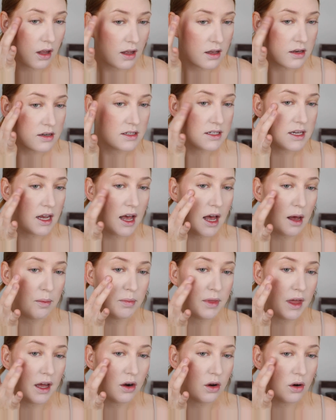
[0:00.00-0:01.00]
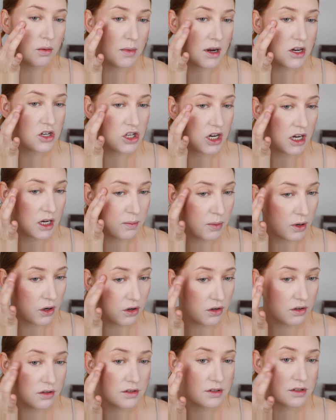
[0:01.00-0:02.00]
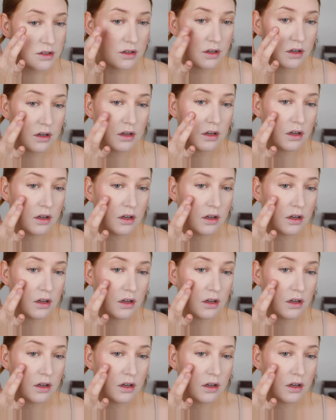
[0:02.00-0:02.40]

and tap that on my cheekbones.